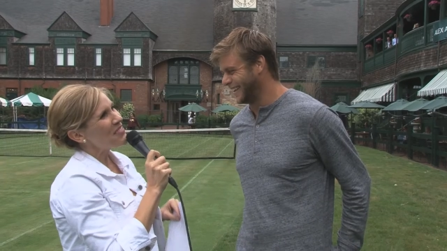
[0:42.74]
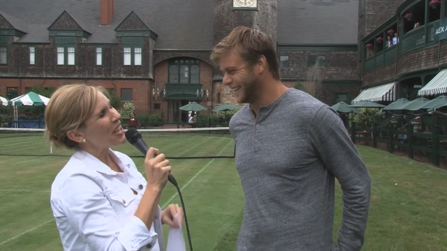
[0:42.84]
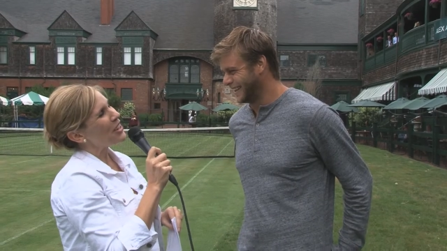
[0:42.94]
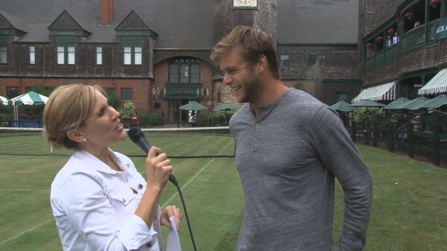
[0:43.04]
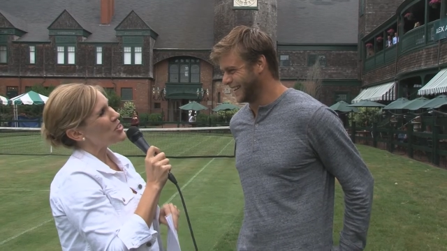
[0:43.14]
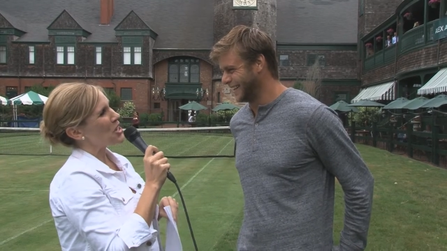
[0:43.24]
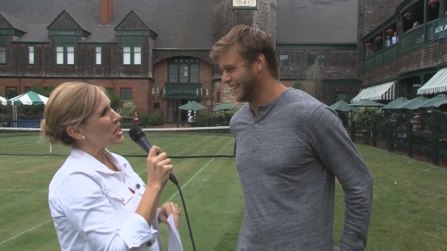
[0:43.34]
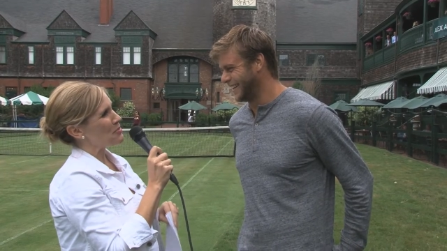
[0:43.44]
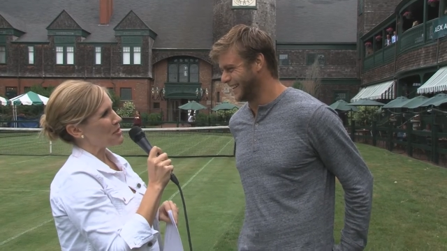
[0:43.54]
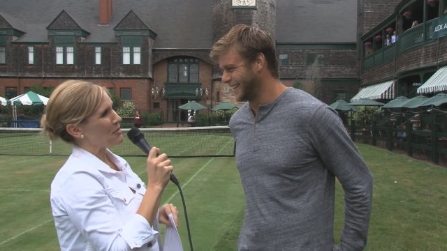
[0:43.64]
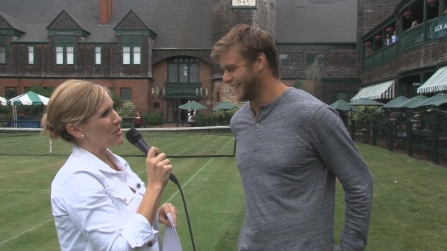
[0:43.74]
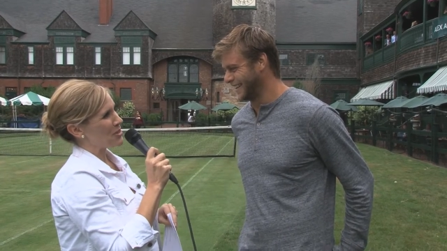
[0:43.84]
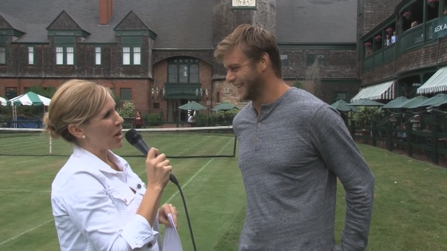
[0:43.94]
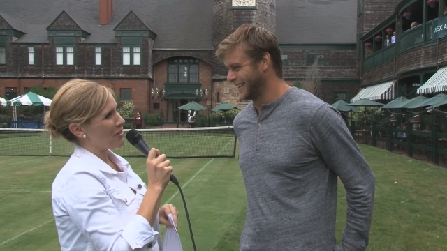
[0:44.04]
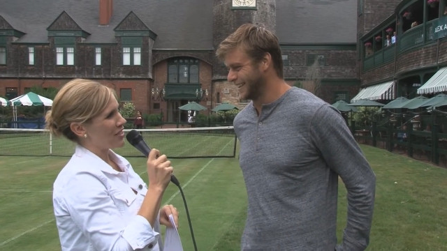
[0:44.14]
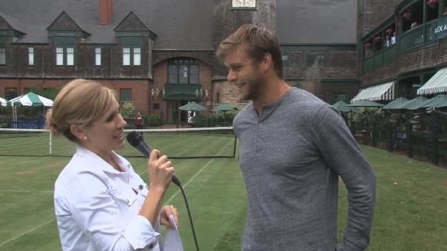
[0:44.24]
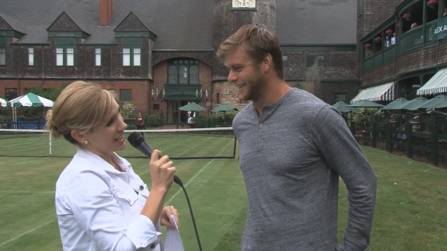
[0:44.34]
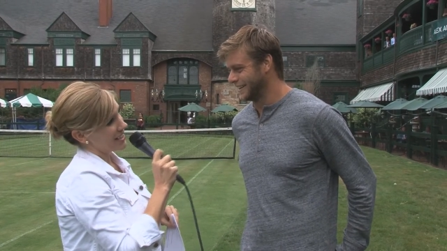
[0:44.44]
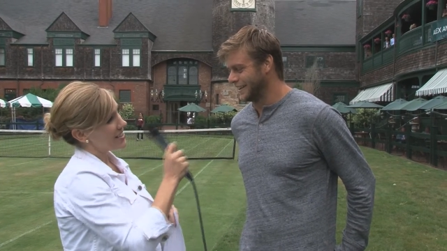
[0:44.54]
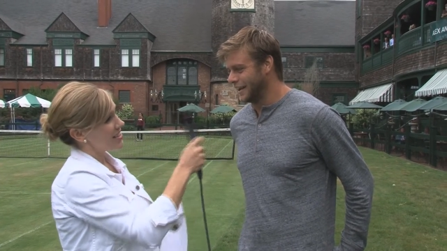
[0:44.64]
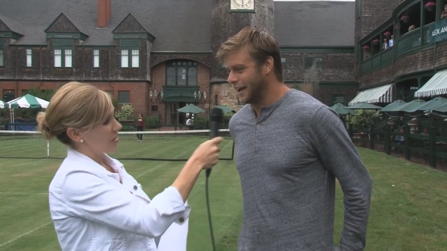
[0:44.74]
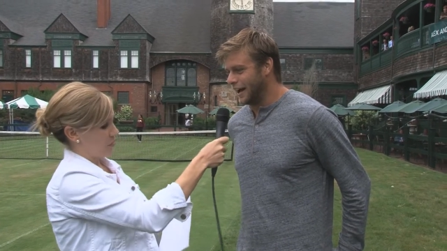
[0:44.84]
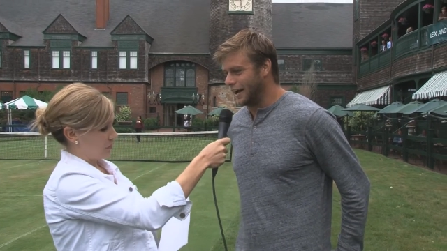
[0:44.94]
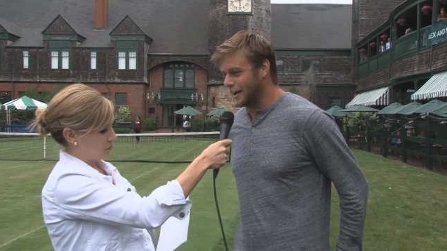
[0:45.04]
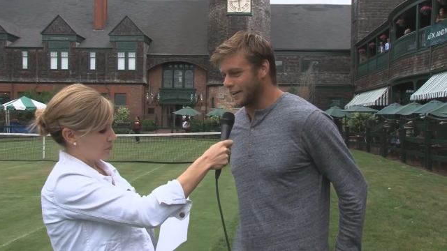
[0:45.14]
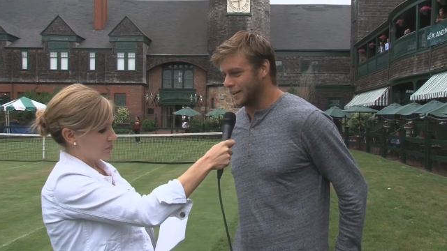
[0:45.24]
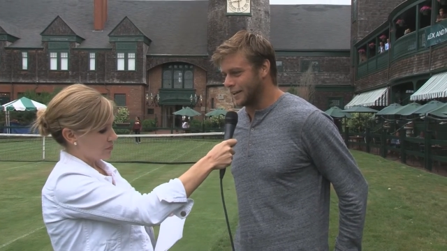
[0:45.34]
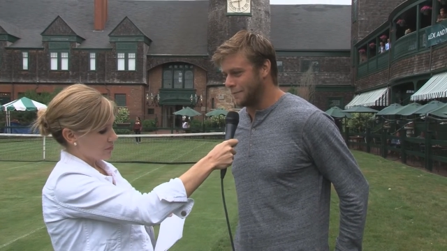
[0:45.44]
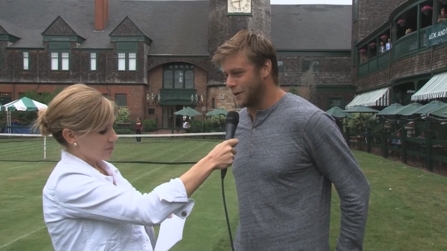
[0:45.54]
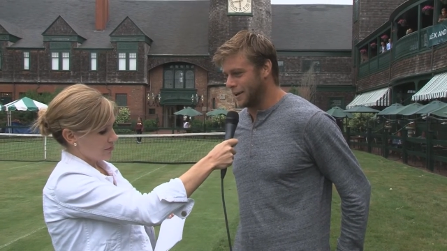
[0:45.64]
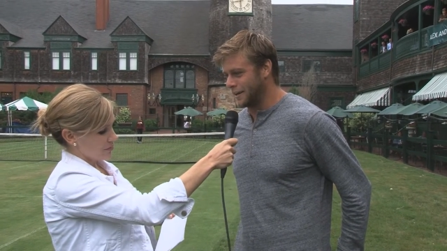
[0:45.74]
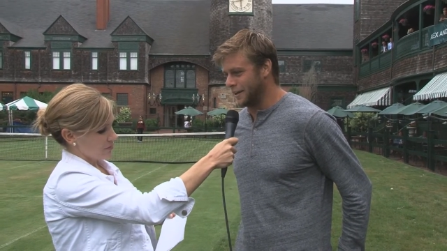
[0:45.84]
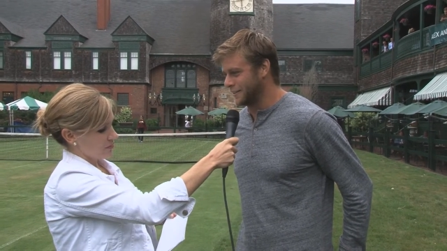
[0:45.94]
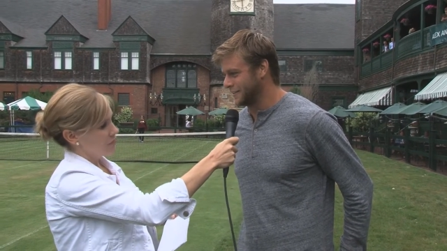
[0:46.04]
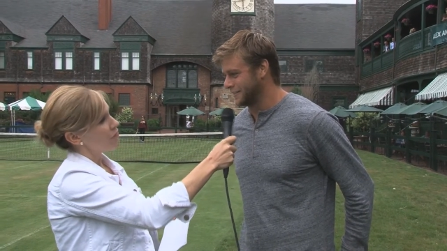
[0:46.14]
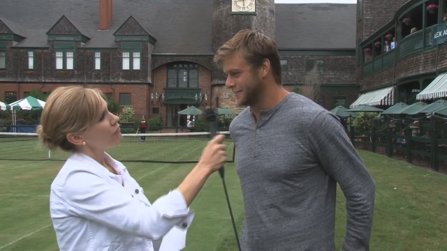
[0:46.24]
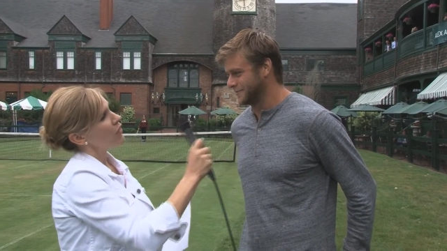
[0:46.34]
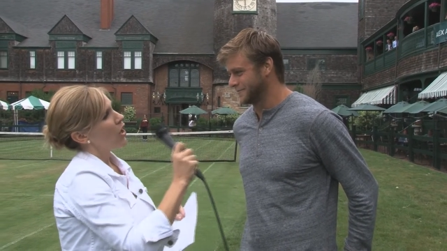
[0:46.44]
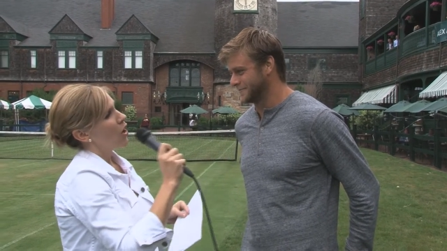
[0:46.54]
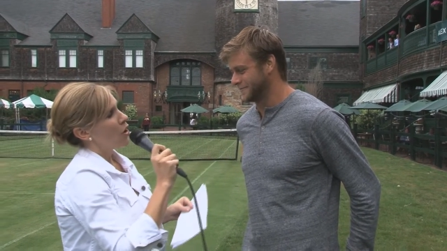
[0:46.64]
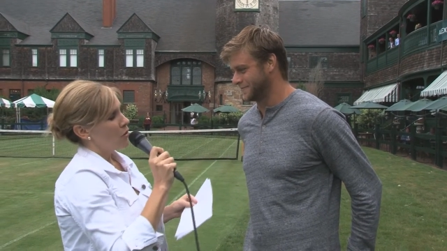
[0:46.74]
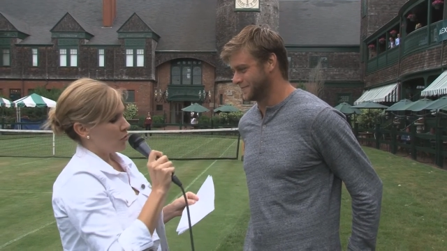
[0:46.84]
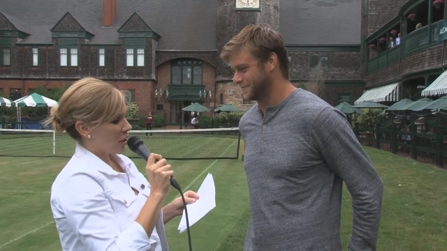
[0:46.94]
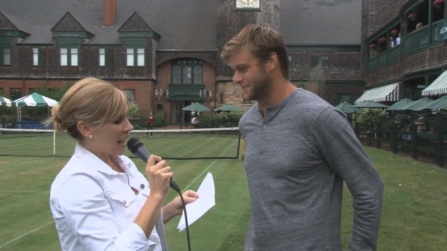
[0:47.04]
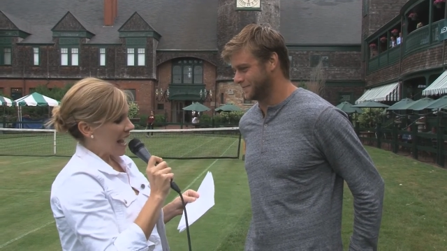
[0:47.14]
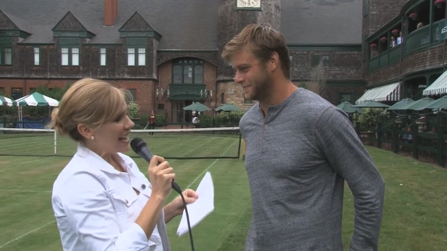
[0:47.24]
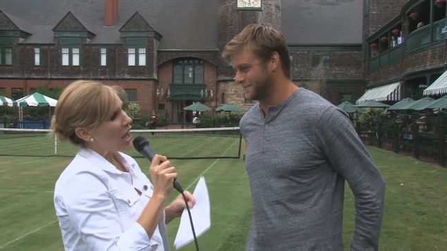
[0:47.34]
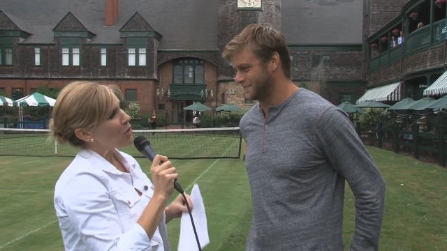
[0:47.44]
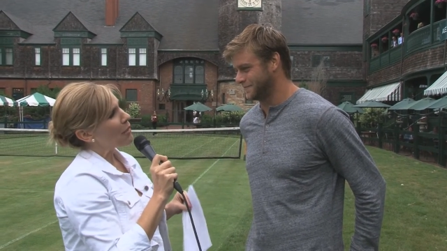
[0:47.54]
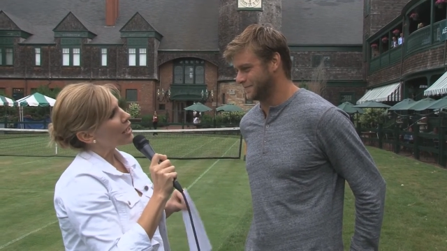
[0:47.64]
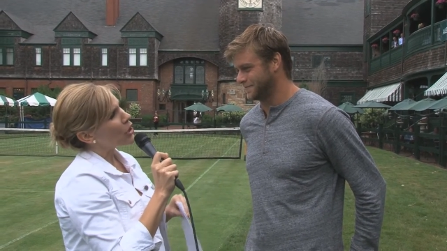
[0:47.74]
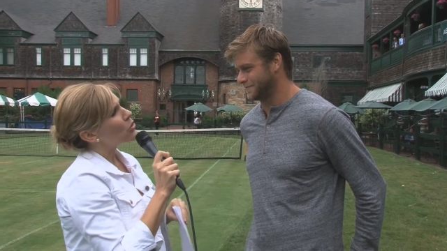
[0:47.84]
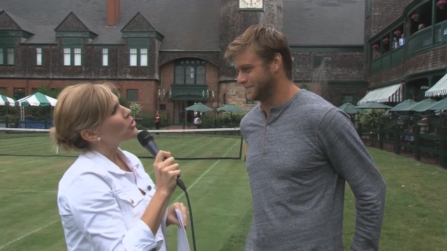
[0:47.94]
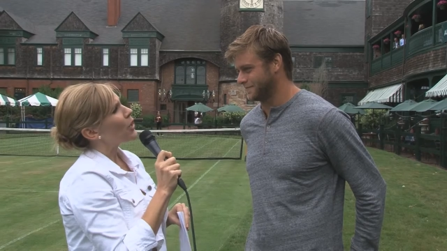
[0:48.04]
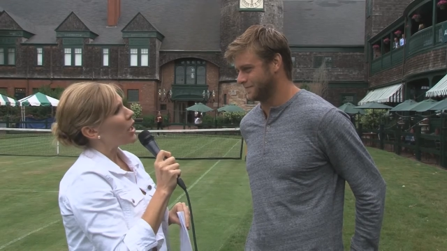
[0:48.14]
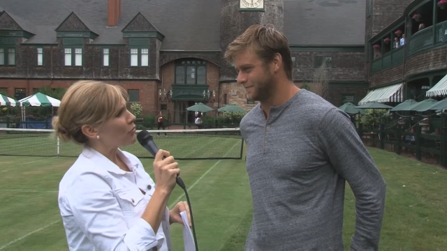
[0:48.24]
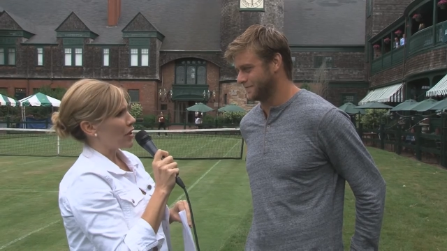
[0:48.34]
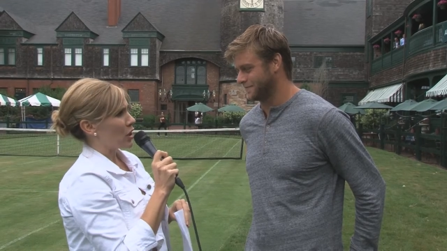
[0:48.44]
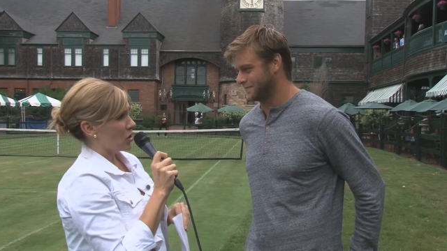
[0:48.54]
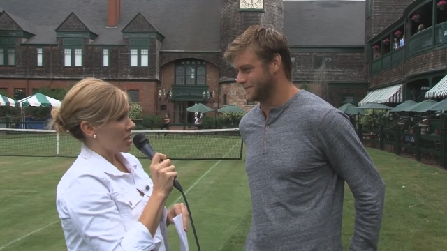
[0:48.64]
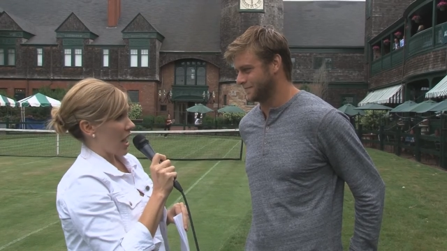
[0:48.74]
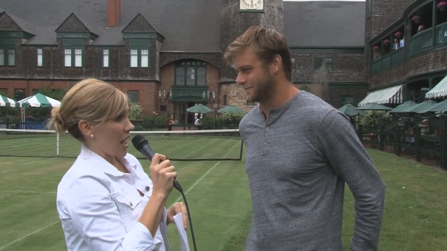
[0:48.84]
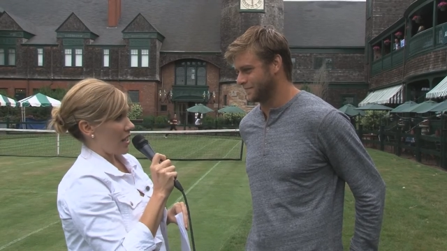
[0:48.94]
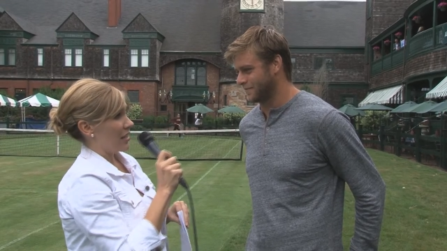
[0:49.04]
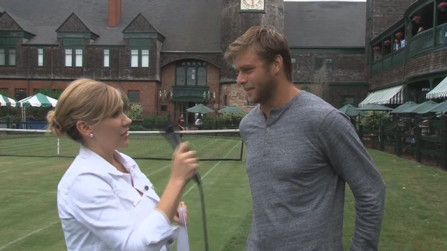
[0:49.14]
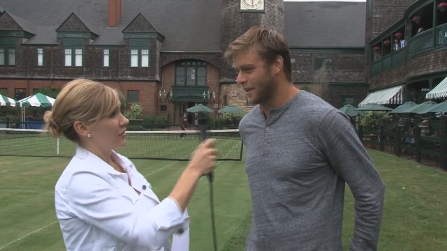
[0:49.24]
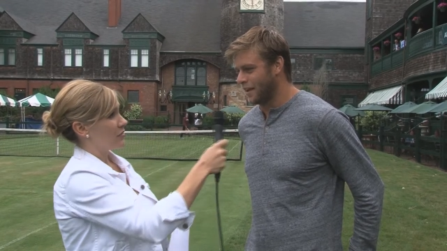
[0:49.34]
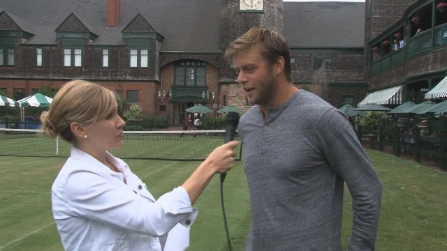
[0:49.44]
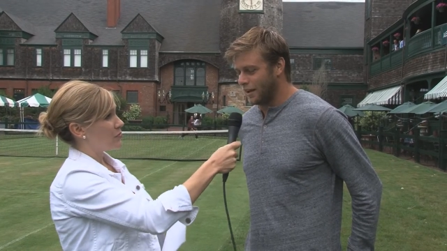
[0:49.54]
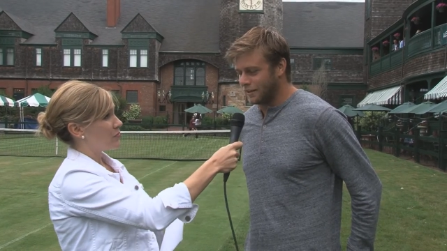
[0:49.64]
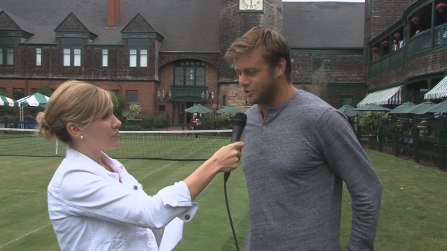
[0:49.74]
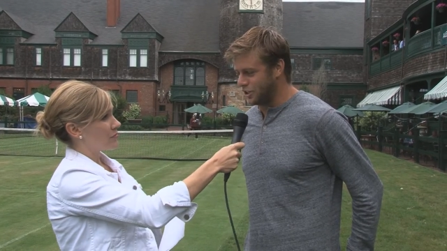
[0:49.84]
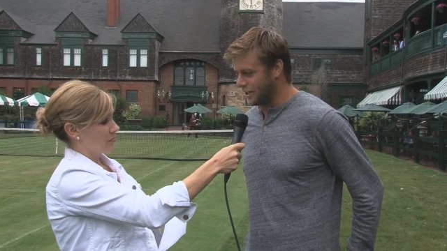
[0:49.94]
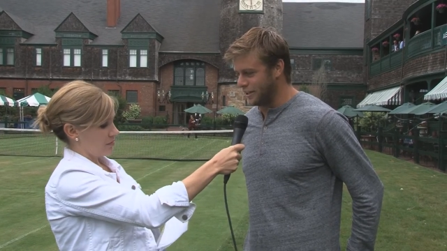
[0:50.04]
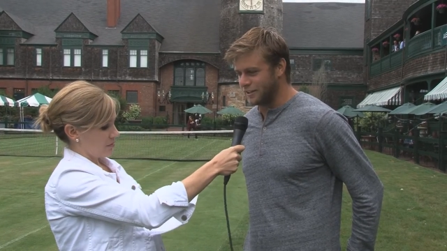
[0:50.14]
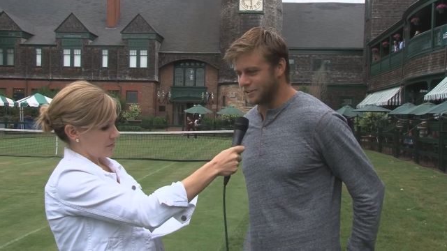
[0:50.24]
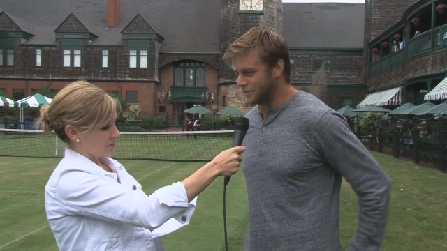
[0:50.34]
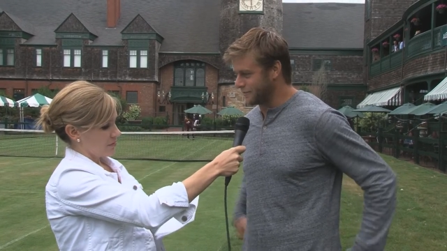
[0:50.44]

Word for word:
Speaker 1: my coach tells me most often is?
Speaker 2: Uh, keep your head down.
Speaker 1: For a night out, my go to outfit looks like?
Speaker 2: Jeans,